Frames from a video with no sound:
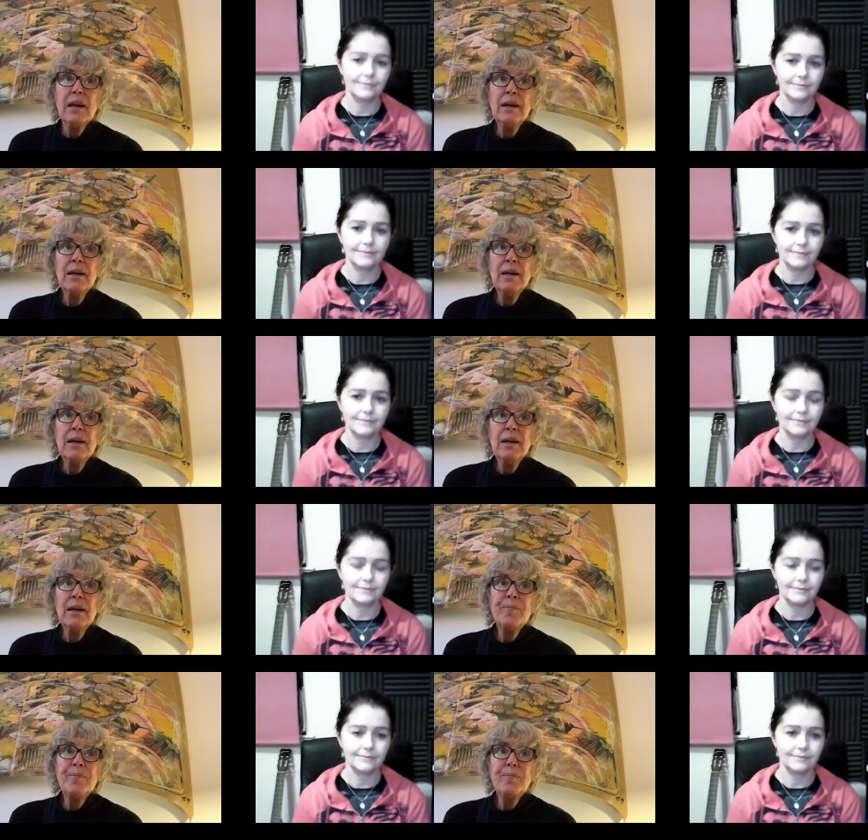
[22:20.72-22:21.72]

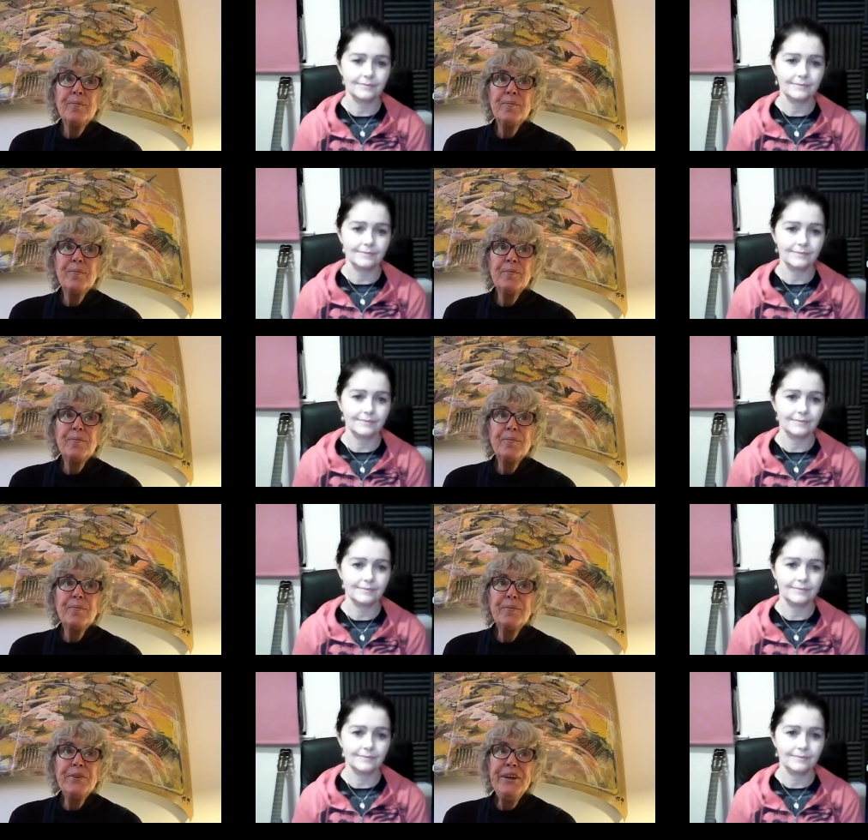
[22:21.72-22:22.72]
Speaker 1: Um,
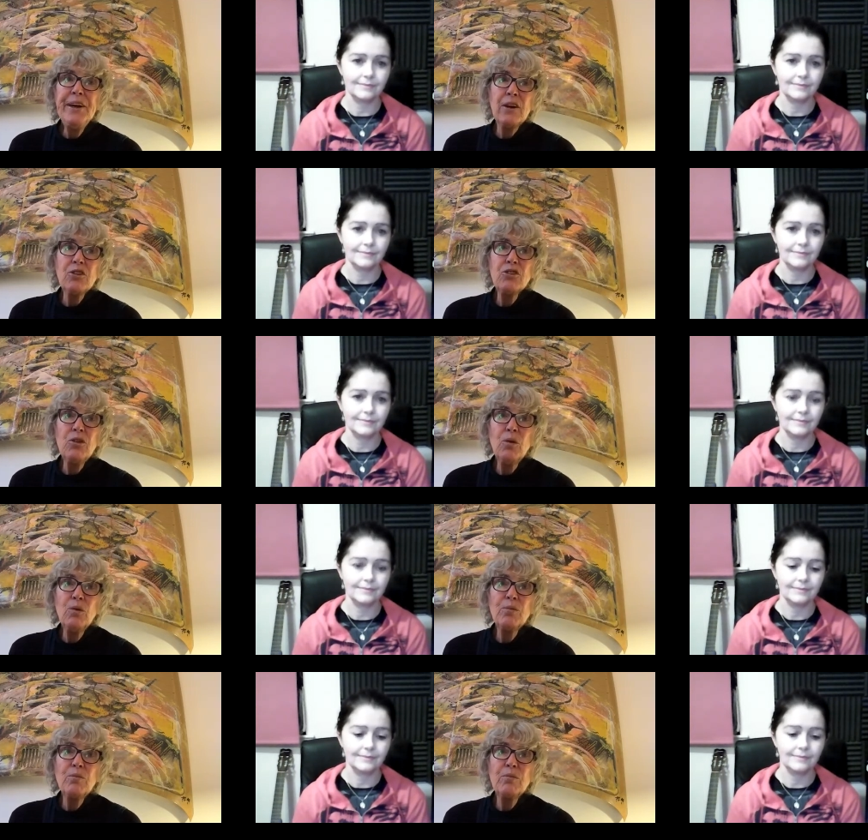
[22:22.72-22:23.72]
yeah,
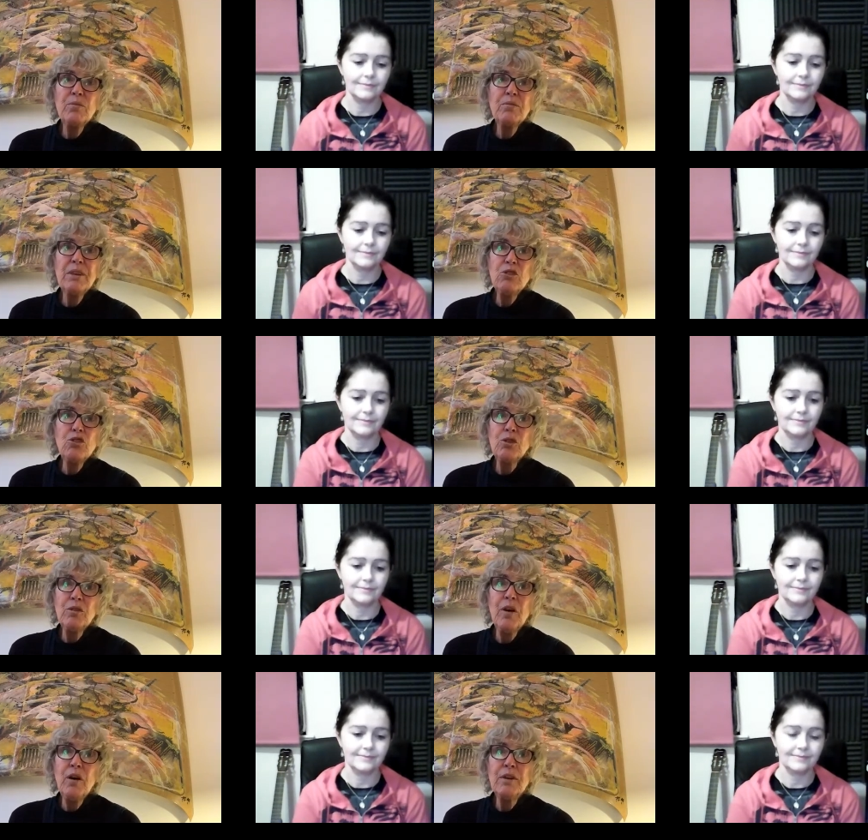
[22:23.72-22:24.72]
so that's sort
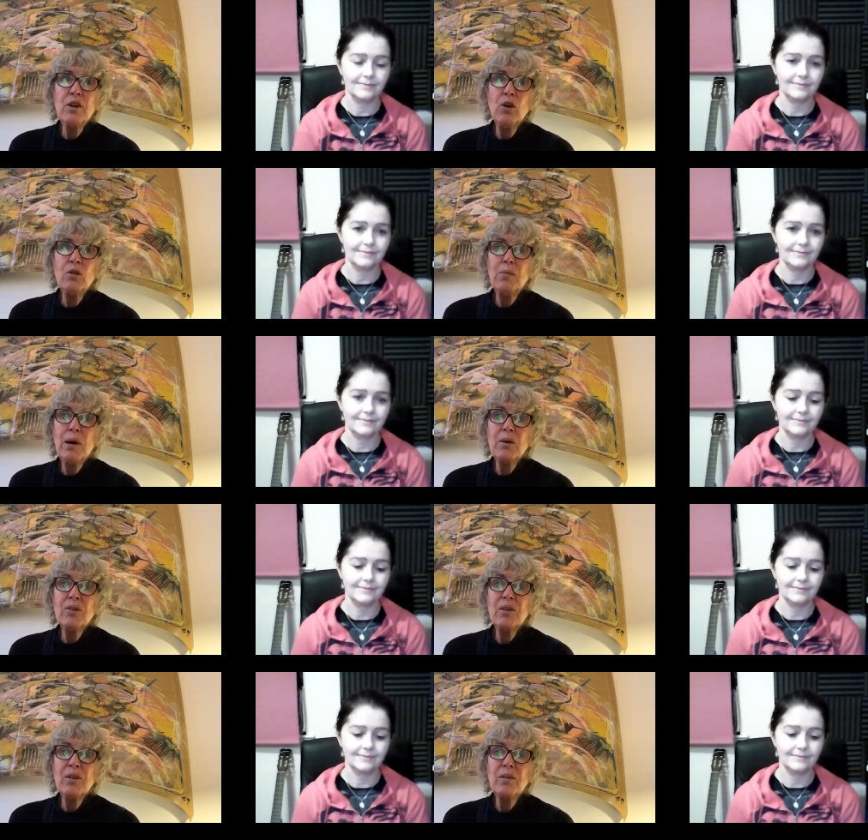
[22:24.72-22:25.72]
of how we go
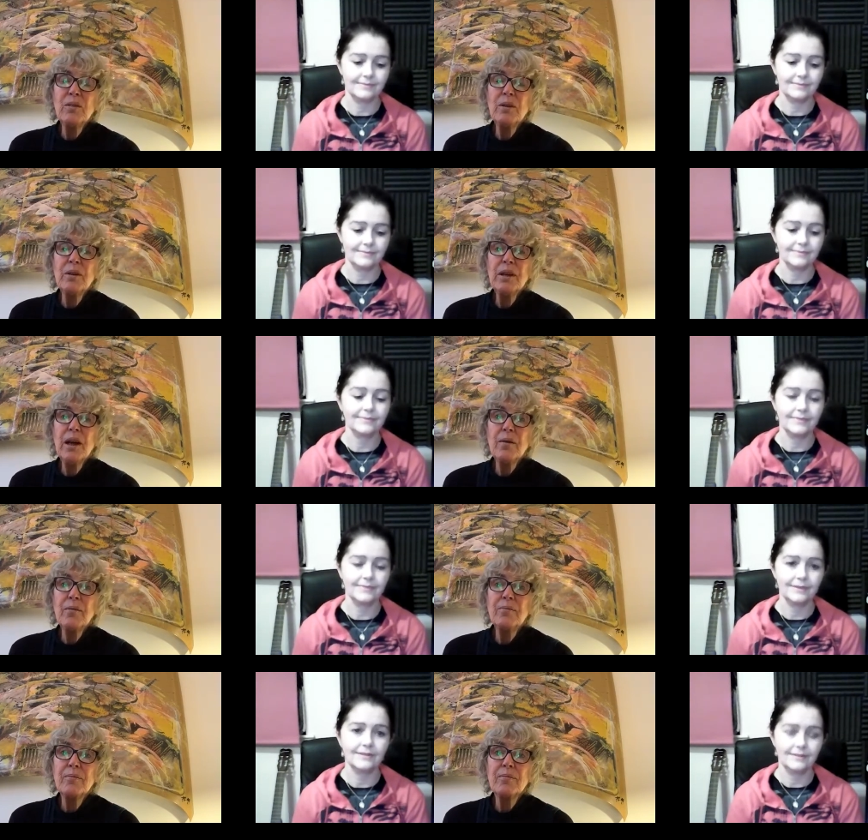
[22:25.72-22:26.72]
about.
Speaker 2: Yeah.
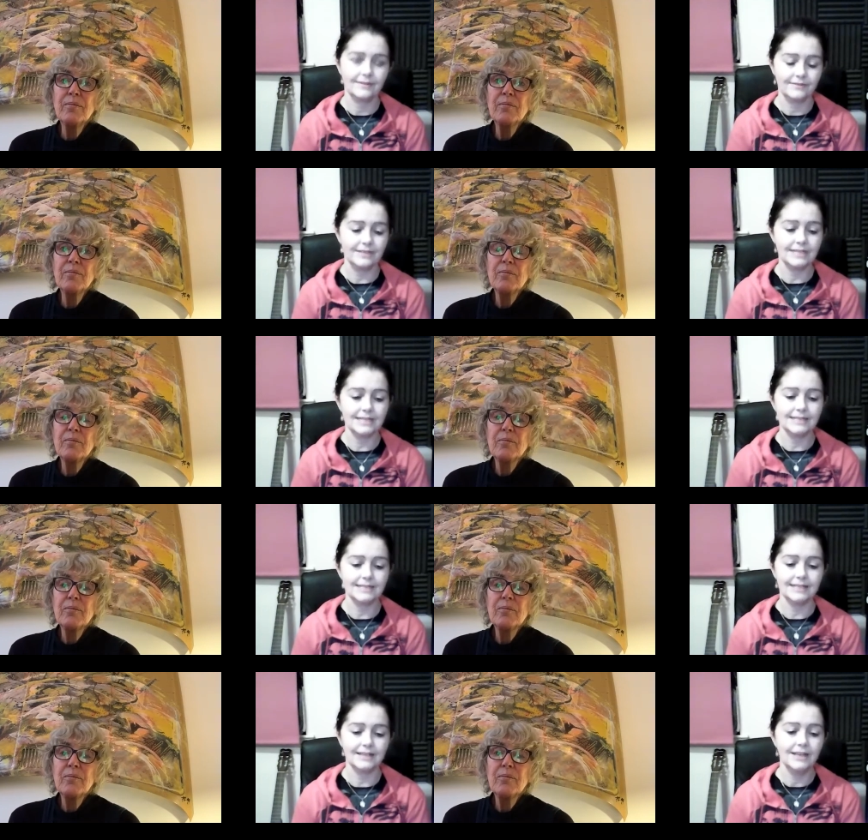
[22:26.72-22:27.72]

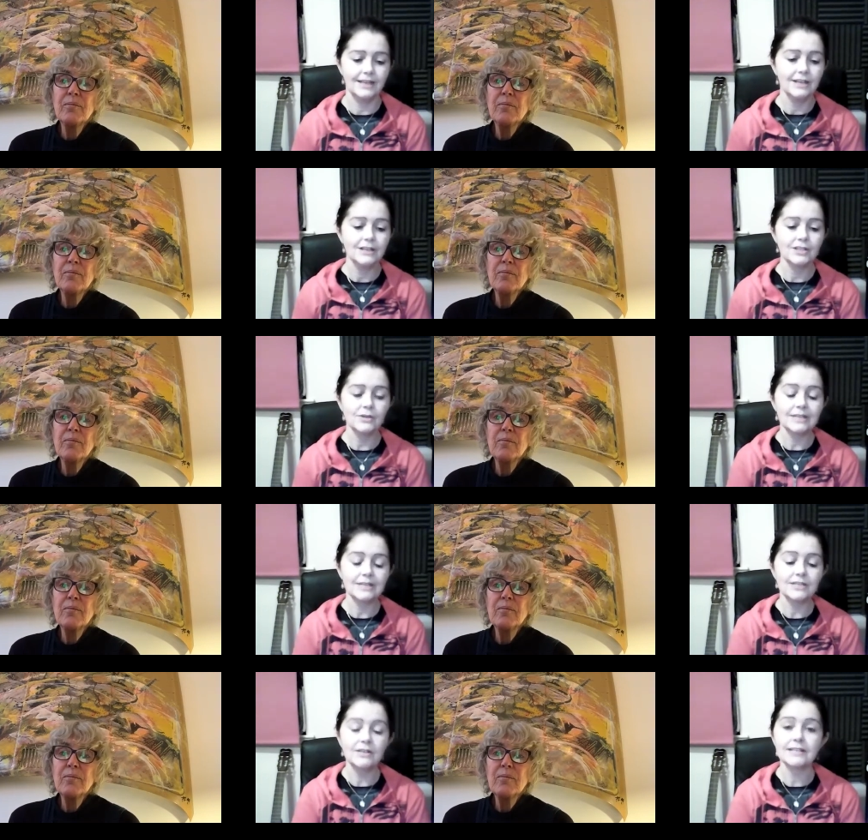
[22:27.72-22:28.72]
Fantastic. So,
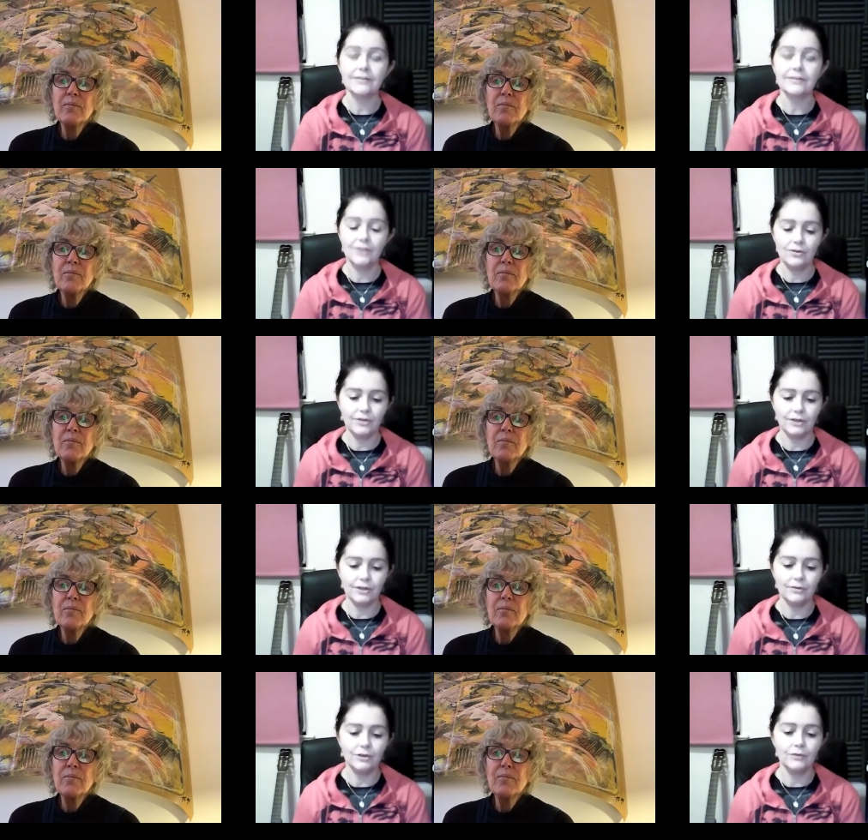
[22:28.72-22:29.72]
as long as I've known
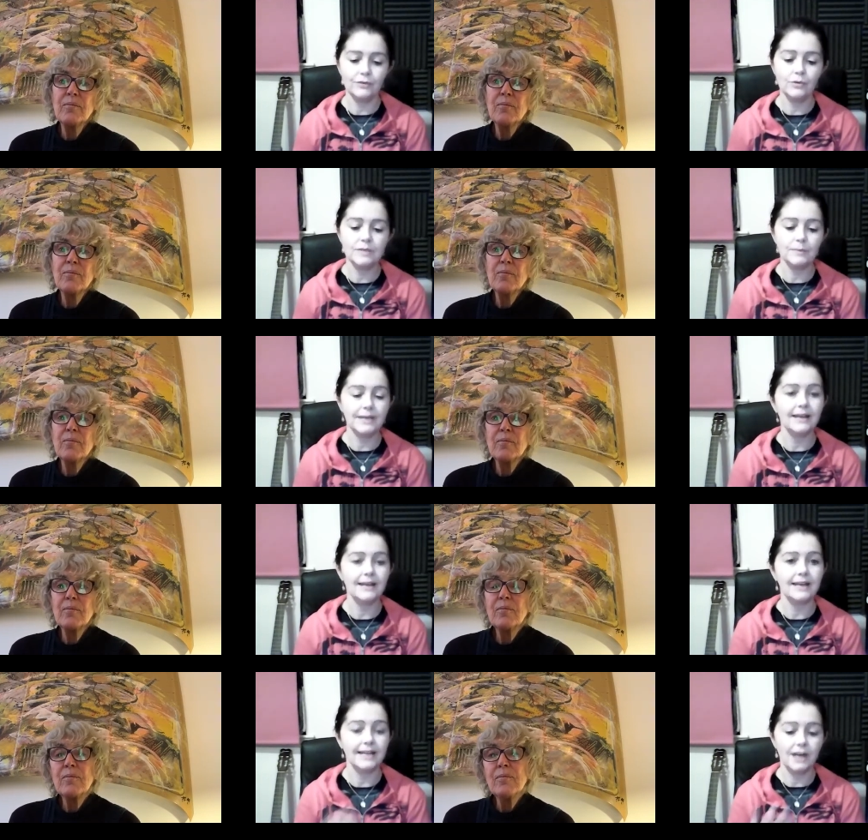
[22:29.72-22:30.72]
you, you've always been
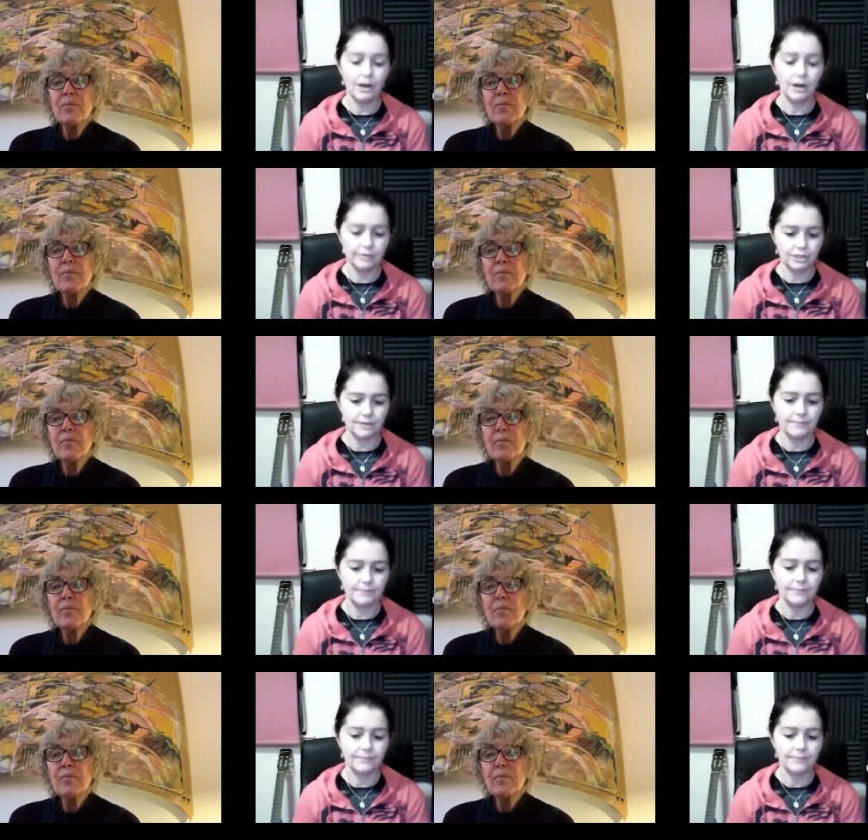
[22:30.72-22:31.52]
an encourager,